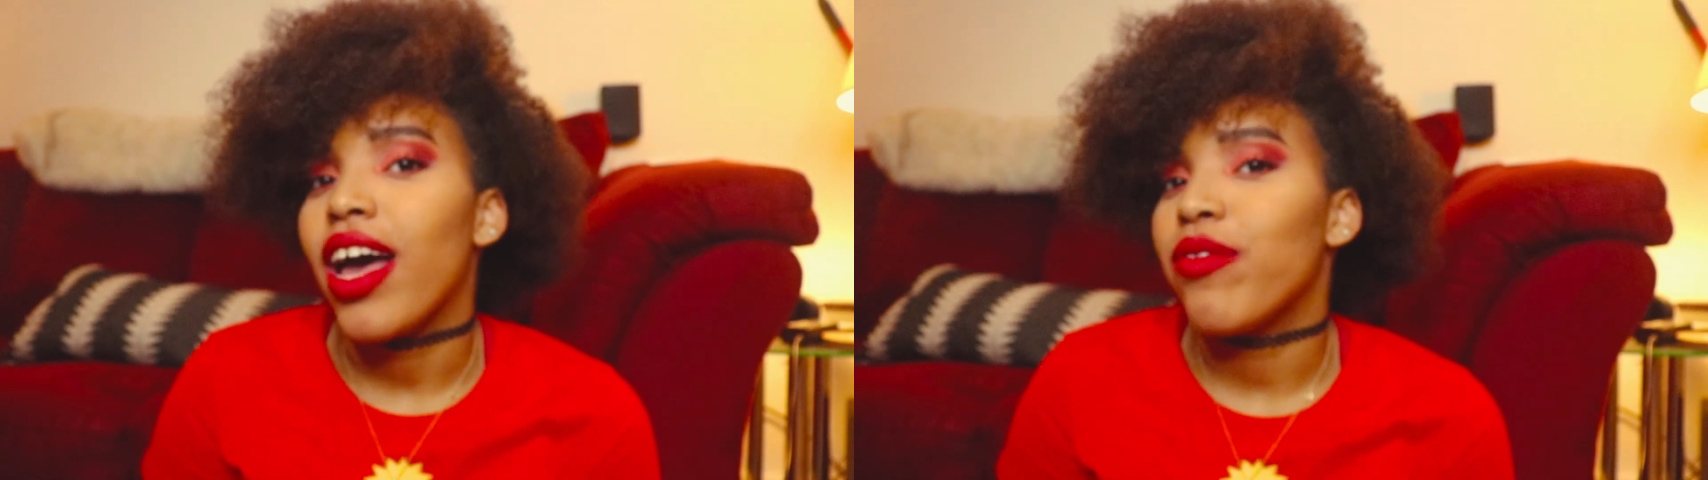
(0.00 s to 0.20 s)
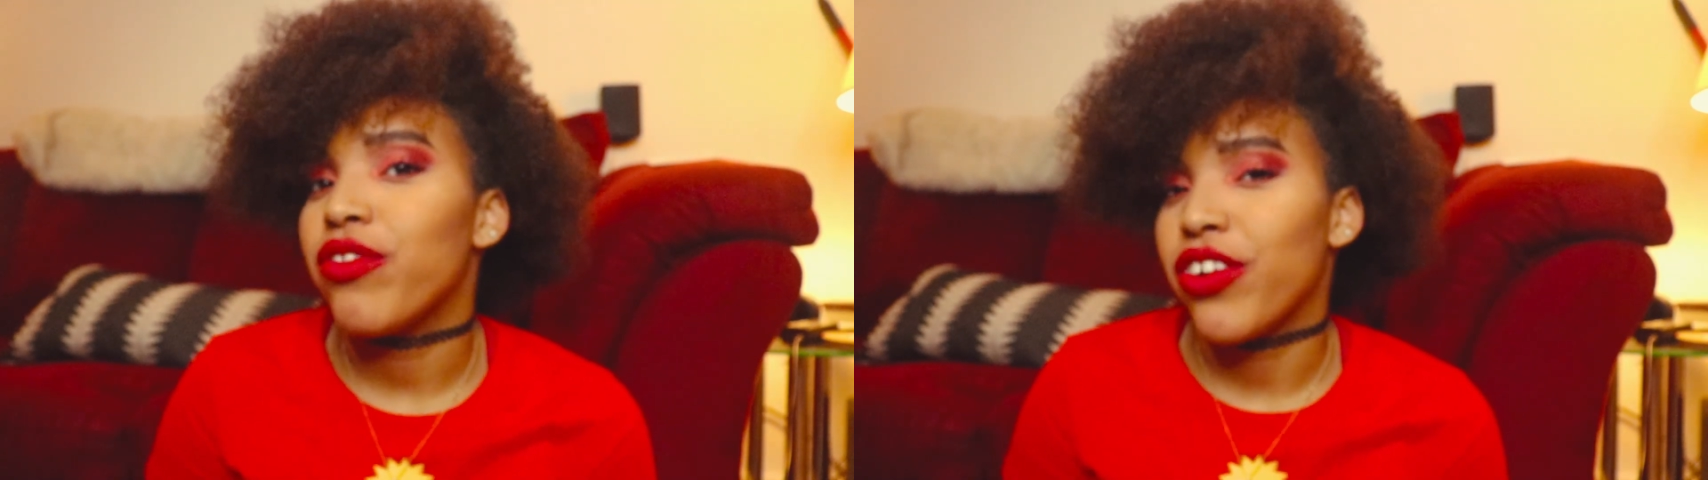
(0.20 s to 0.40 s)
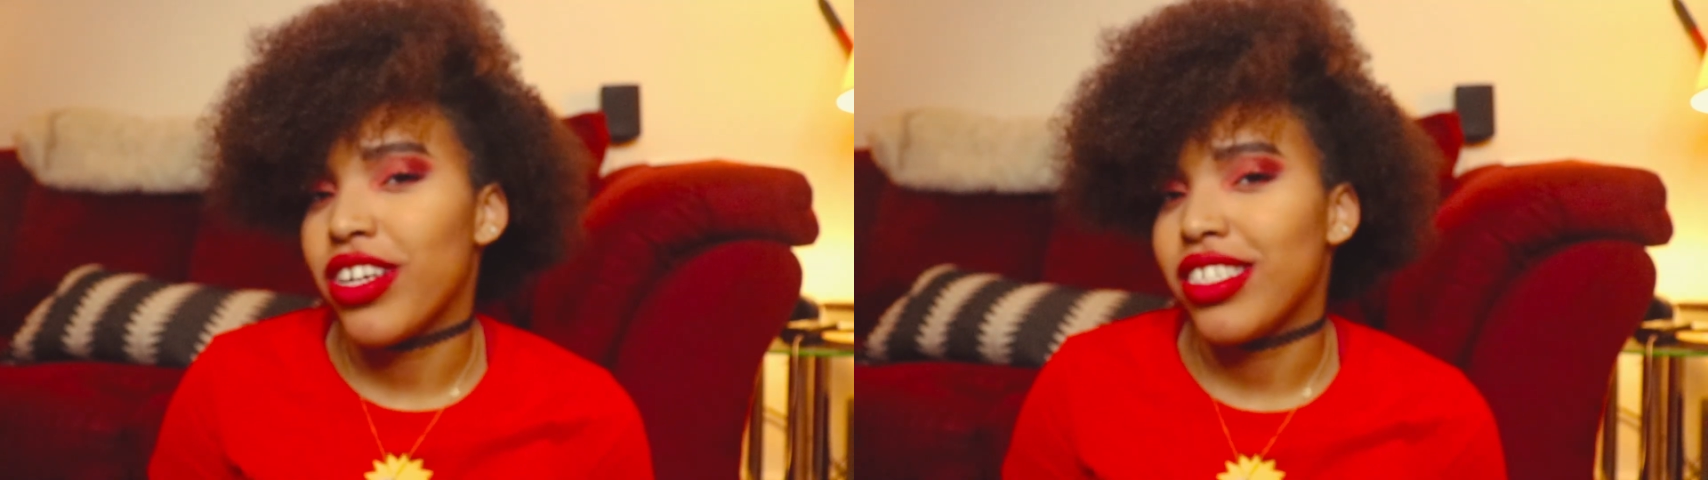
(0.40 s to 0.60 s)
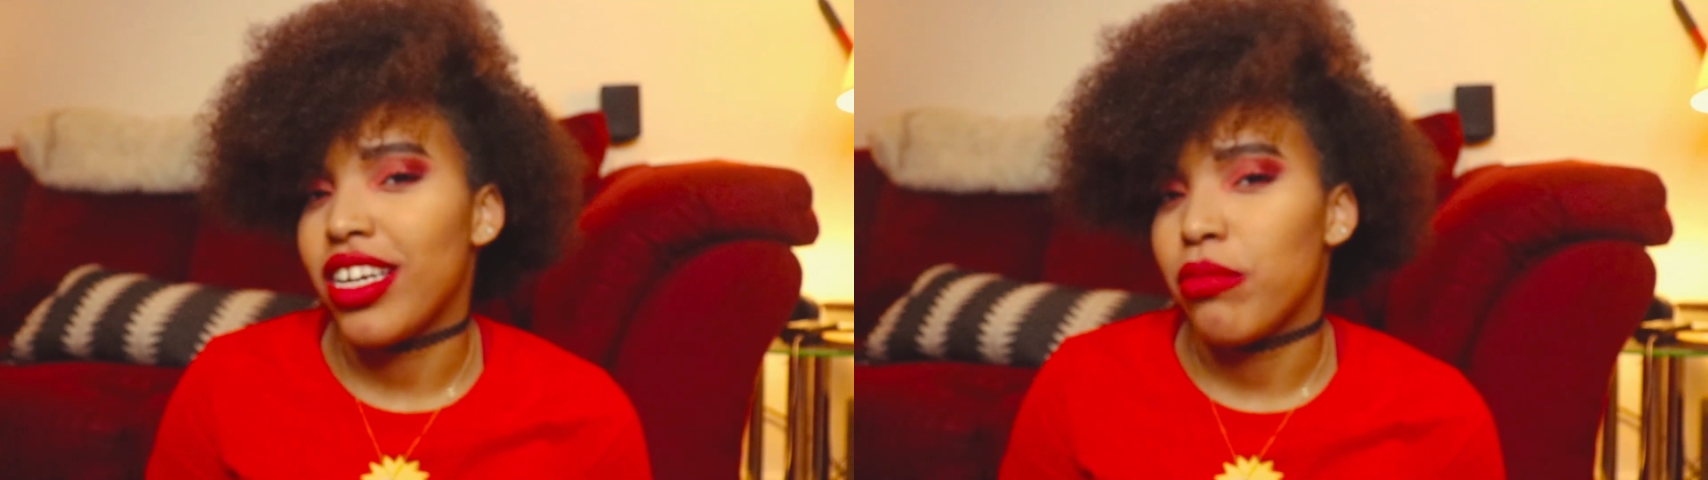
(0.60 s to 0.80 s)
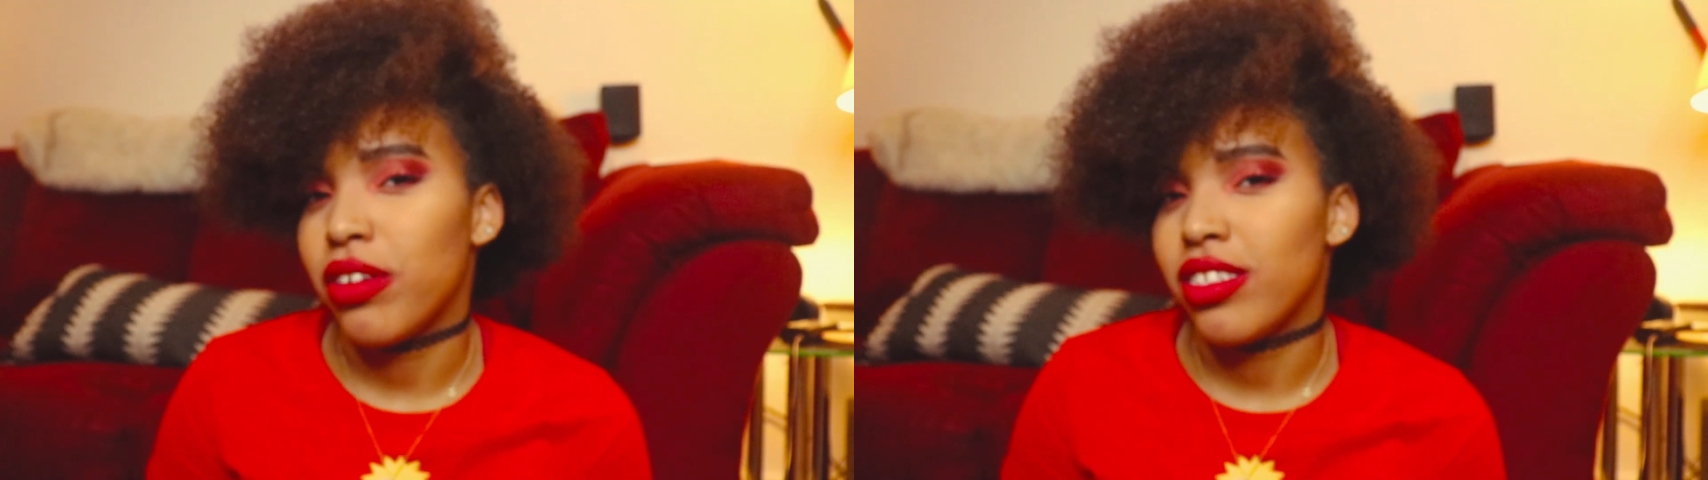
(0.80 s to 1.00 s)
I'm very
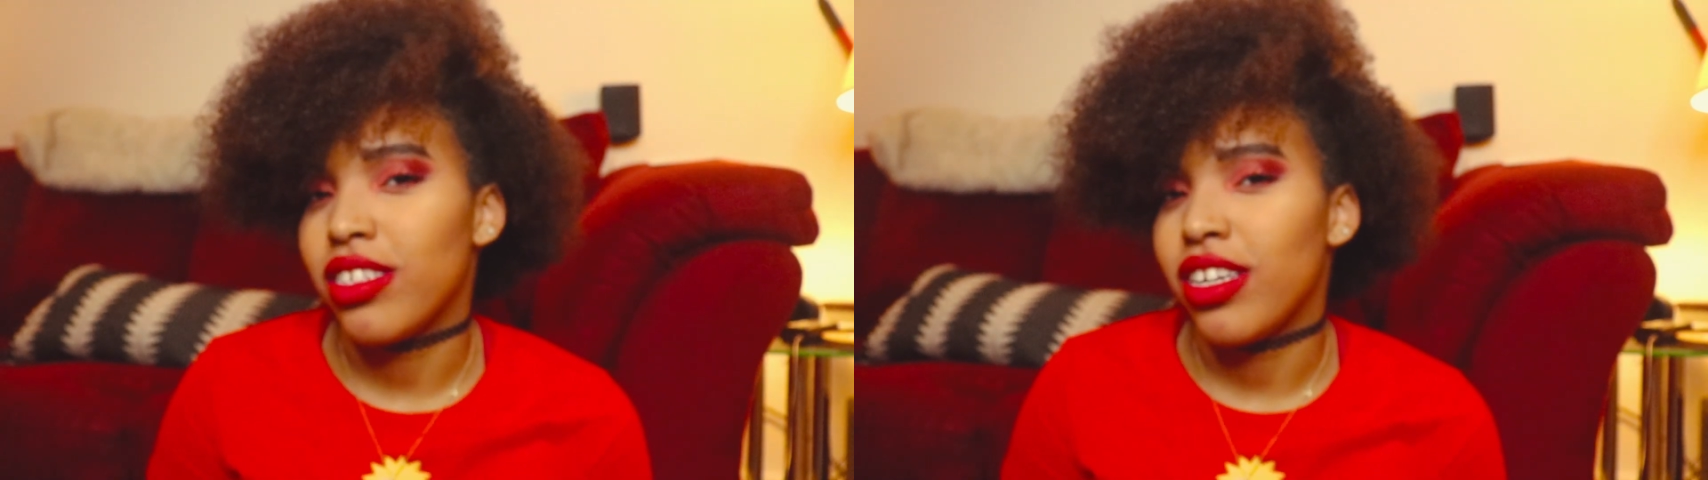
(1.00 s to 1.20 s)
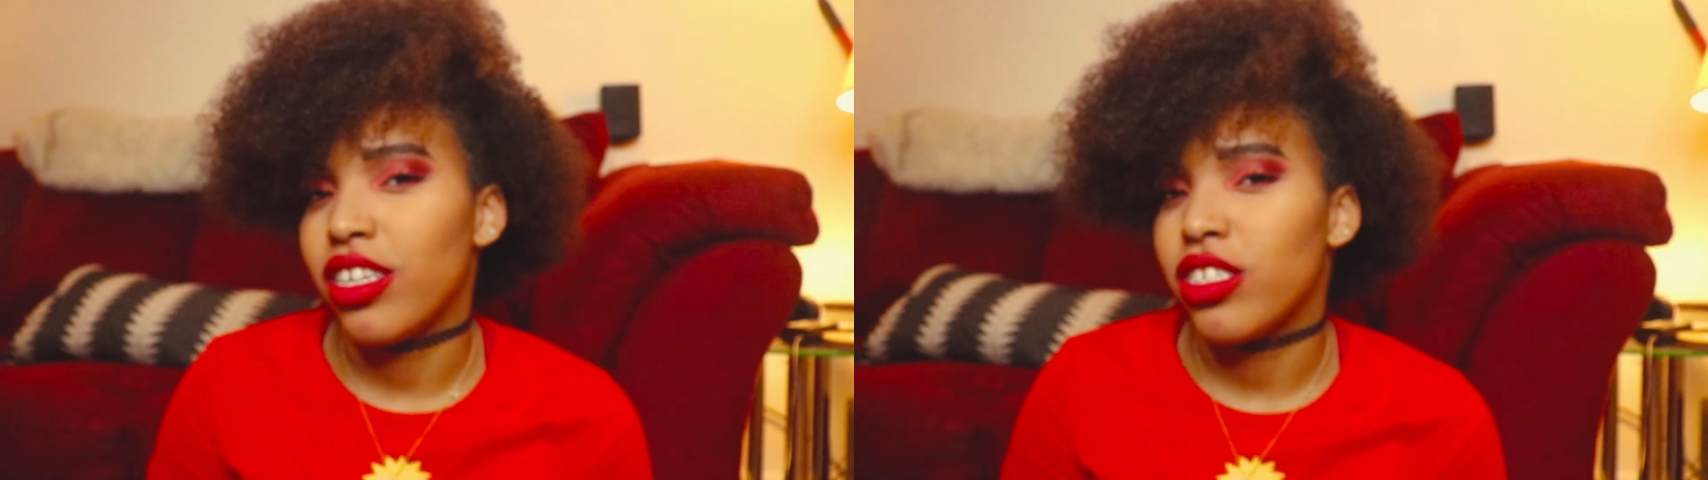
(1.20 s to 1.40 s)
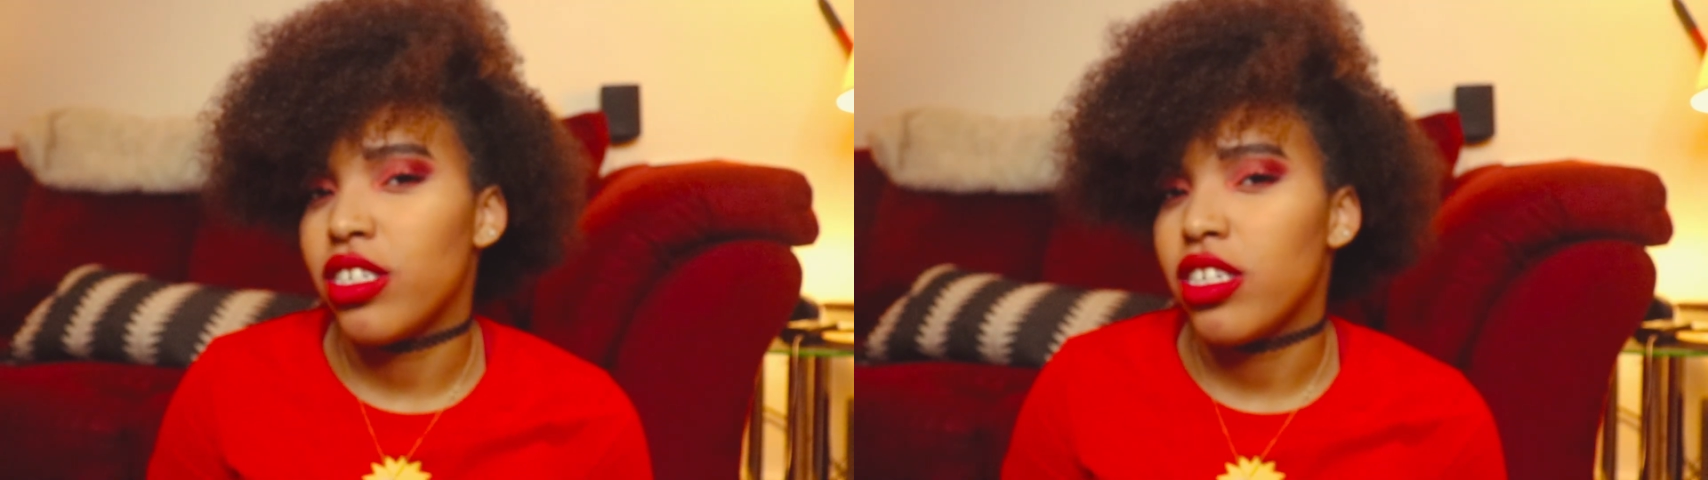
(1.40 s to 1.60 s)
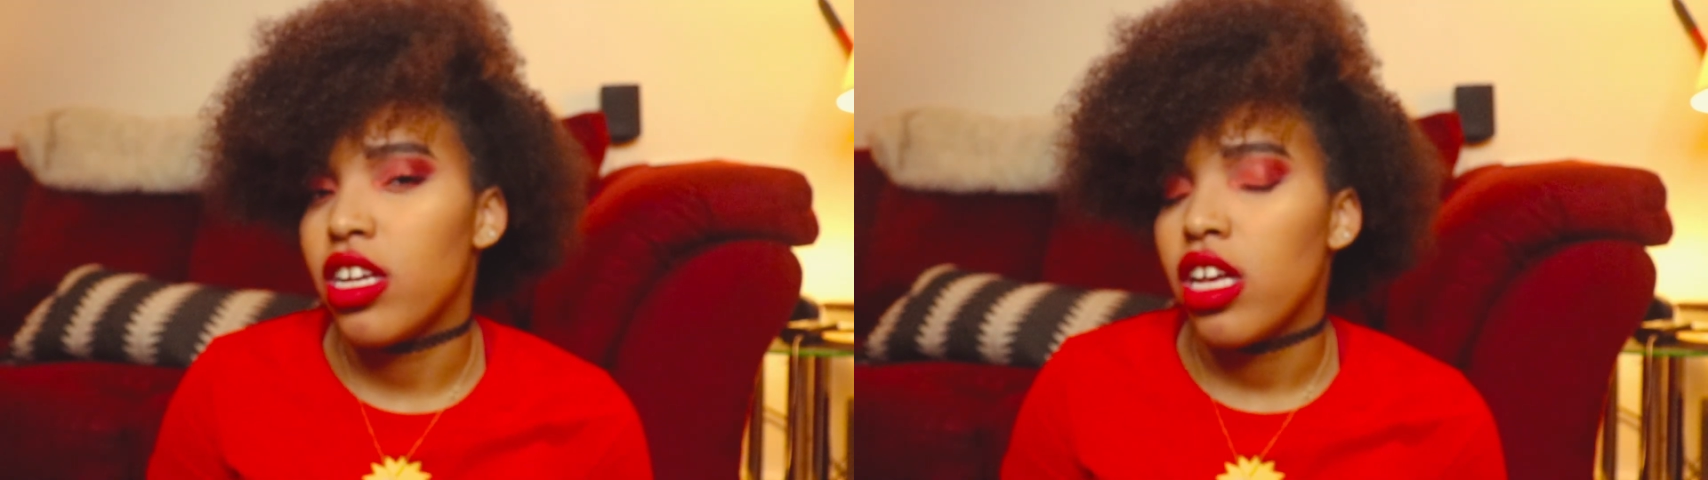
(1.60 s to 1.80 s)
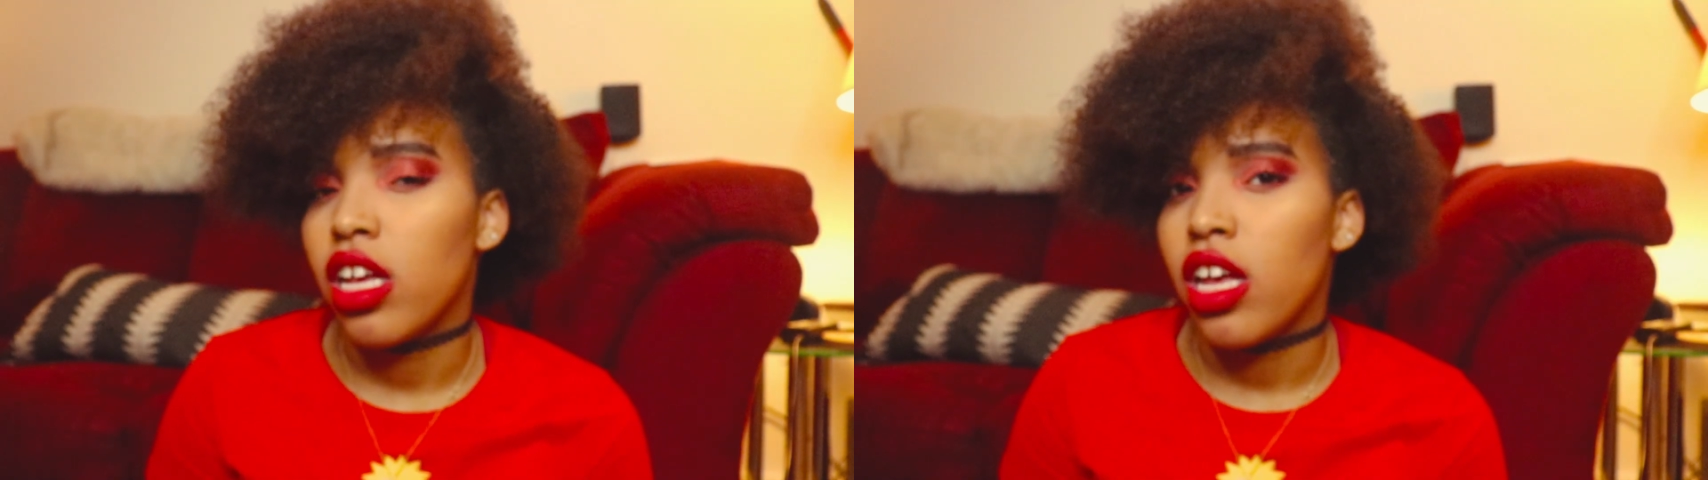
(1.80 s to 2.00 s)
excited about this collection,